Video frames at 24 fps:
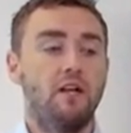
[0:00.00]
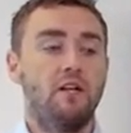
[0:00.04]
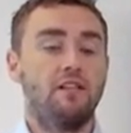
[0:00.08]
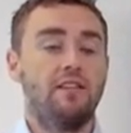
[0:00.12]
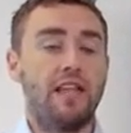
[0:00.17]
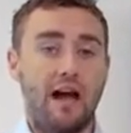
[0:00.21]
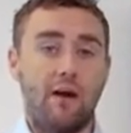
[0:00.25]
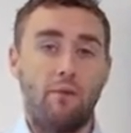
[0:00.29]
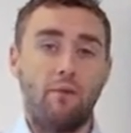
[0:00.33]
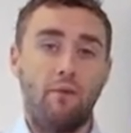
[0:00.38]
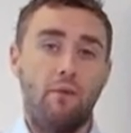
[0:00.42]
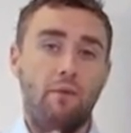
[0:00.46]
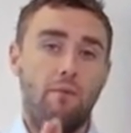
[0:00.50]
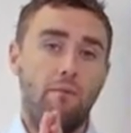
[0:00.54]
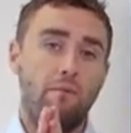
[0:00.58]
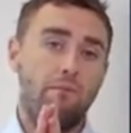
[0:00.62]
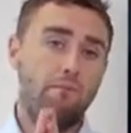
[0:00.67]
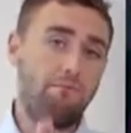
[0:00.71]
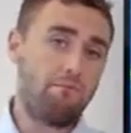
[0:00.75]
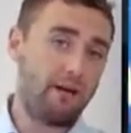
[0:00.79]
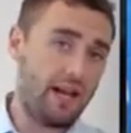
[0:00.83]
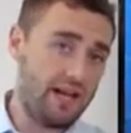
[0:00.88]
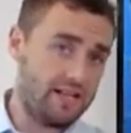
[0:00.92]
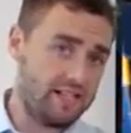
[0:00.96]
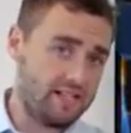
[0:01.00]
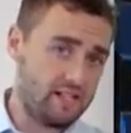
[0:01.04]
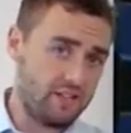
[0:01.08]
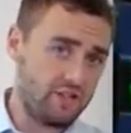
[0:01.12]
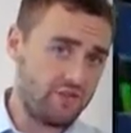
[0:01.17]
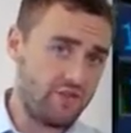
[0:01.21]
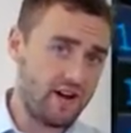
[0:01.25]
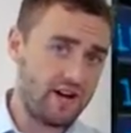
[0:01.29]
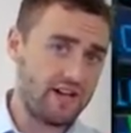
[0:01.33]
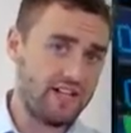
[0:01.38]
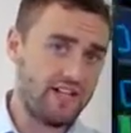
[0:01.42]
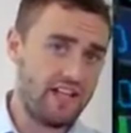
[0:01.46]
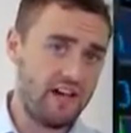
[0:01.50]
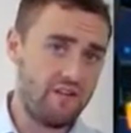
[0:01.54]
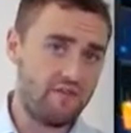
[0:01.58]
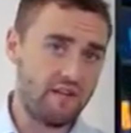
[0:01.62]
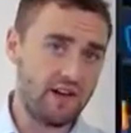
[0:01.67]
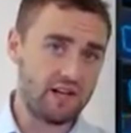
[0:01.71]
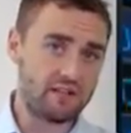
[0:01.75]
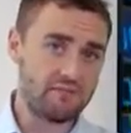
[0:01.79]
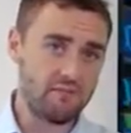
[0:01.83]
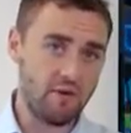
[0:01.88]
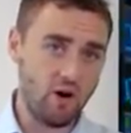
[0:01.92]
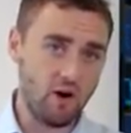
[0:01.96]
Now, placing a trade in the
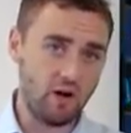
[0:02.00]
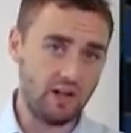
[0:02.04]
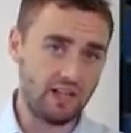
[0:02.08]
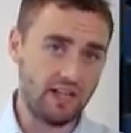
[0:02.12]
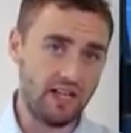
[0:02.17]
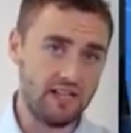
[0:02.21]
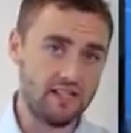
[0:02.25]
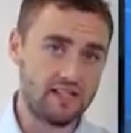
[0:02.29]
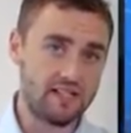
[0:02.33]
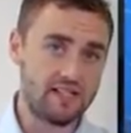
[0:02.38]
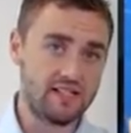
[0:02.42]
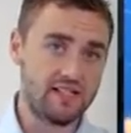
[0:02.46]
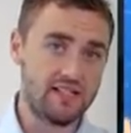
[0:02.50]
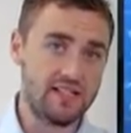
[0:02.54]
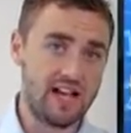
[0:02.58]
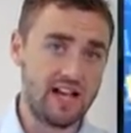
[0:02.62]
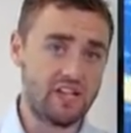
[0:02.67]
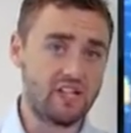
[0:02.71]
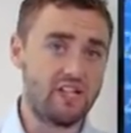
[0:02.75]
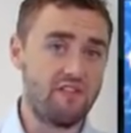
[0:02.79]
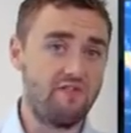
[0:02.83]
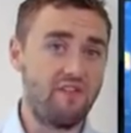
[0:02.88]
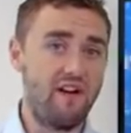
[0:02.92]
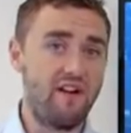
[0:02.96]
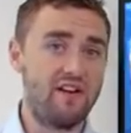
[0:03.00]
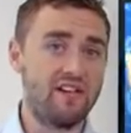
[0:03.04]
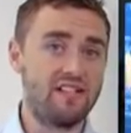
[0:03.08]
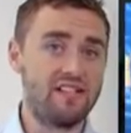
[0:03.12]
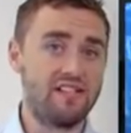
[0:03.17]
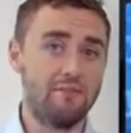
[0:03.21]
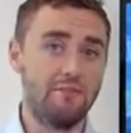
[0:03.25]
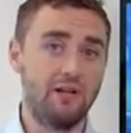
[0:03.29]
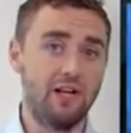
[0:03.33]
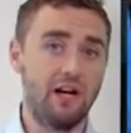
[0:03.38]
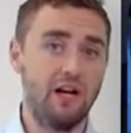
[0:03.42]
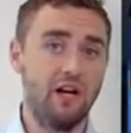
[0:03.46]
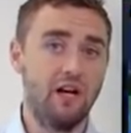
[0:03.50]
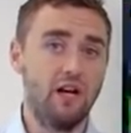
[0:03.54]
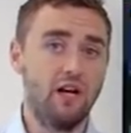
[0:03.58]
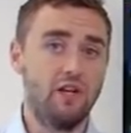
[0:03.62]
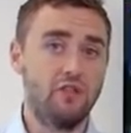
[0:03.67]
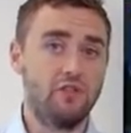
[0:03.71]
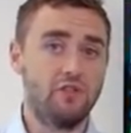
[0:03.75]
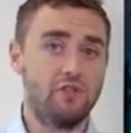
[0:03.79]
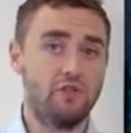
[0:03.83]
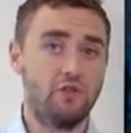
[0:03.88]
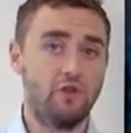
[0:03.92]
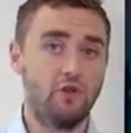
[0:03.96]
FX markets is actually very similar
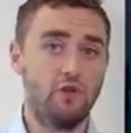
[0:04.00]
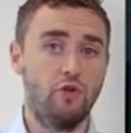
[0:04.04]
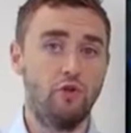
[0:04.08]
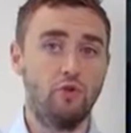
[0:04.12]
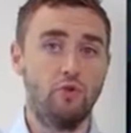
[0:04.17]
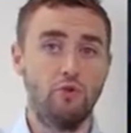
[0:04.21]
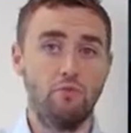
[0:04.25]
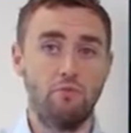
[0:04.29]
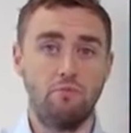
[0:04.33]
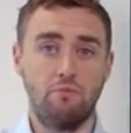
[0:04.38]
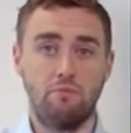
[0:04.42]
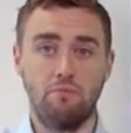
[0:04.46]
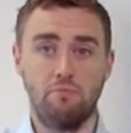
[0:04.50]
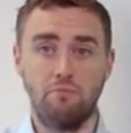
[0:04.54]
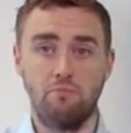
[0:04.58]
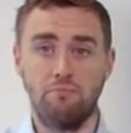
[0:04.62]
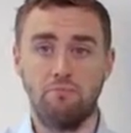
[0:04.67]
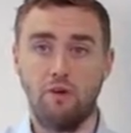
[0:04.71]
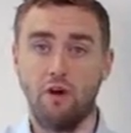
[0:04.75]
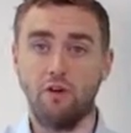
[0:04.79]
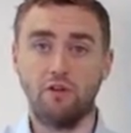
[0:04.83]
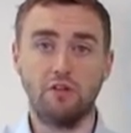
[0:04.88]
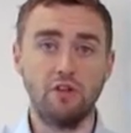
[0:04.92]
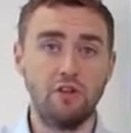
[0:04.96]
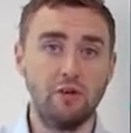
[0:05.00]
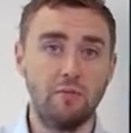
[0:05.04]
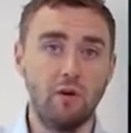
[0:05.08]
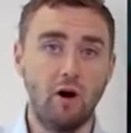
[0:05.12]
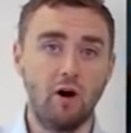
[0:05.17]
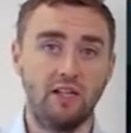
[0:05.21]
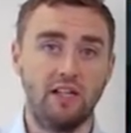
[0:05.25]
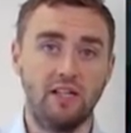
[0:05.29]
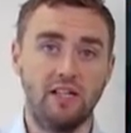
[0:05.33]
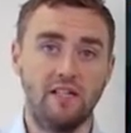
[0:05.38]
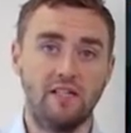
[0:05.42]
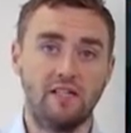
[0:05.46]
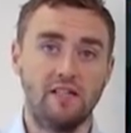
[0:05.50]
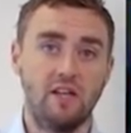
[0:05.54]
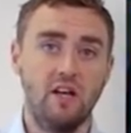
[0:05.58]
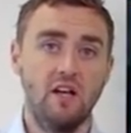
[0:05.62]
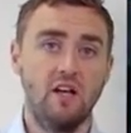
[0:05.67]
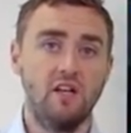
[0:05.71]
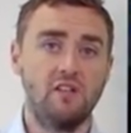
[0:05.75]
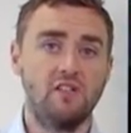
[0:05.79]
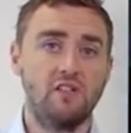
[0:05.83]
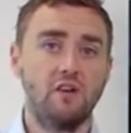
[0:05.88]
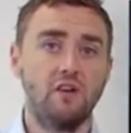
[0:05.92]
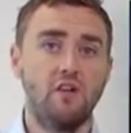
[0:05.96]
to most other markets.
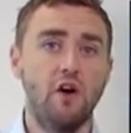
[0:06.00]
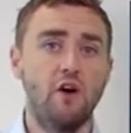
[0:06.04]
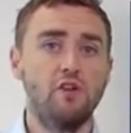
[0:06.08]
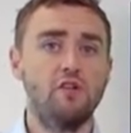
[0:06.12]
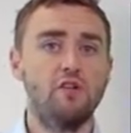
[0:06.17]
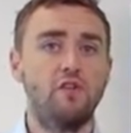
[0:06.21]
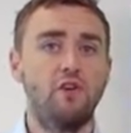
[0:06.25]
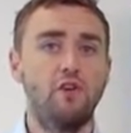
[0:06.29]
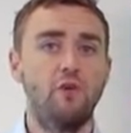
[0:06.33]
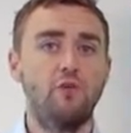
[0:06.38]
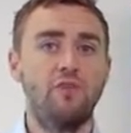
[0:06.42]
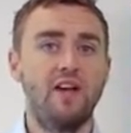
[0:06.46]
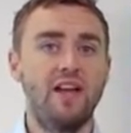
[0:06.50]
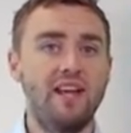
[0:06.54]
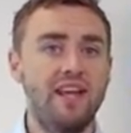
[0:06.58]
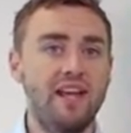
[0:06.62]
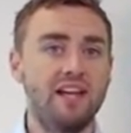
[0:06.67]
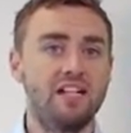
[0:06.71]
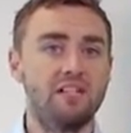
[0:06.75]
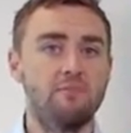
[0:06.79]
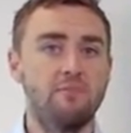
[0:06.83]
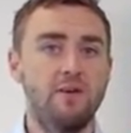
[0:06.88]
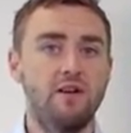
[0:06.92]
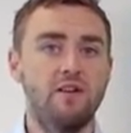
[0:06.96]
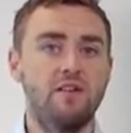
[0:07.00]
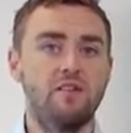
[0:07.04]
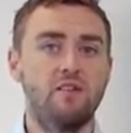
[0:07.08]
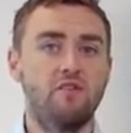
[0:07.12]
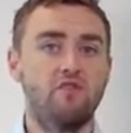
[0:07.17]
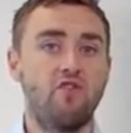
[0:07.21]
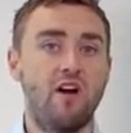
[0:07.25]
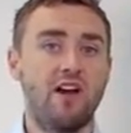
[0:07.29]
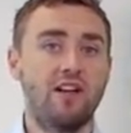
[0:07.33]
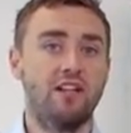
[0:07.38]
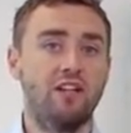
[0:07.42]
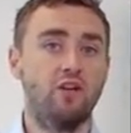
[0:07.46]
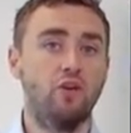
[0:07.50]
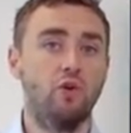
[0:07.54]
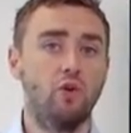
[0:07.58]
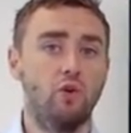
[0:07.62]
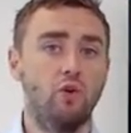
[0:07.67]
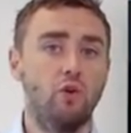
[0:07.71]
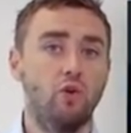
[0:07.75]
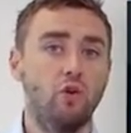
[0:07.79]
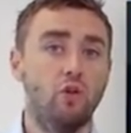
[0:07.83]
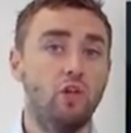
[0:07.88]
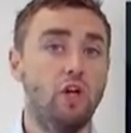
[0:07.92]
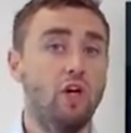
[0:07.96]
So those of you with any experience of trading
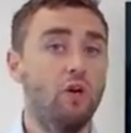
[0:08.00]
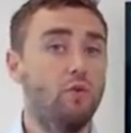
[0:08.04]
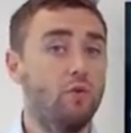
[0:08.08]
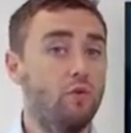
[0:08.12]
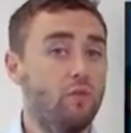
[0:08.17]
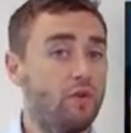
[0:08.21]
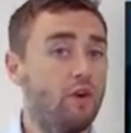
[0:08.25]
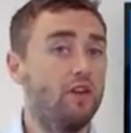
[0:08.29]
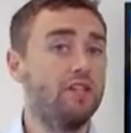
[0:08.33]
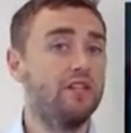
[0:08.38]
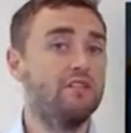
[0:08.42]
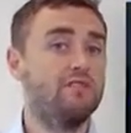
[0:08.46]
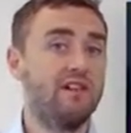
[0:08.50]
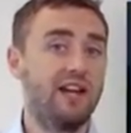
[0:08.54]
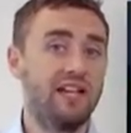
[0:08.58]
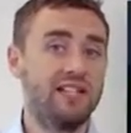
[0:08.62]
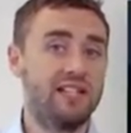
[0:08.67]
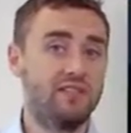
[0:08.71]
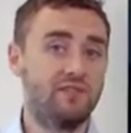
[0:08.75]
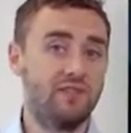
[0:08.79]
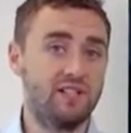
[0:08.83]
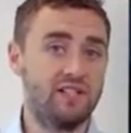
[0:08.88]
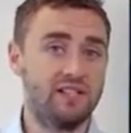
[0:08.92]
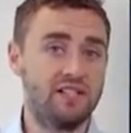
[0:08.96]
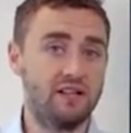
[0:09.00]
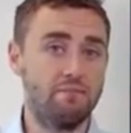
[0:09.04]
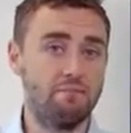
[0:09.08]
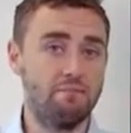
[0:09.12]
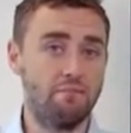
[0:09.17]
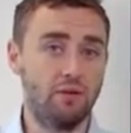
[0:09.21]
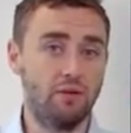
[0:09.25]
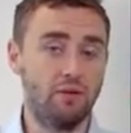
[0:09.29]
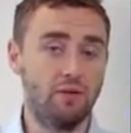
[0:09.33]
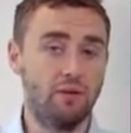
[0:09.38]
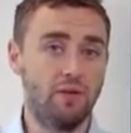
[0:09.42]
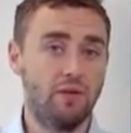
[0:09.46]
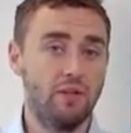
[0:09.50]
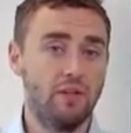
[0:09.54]
oil will find it relatively simple.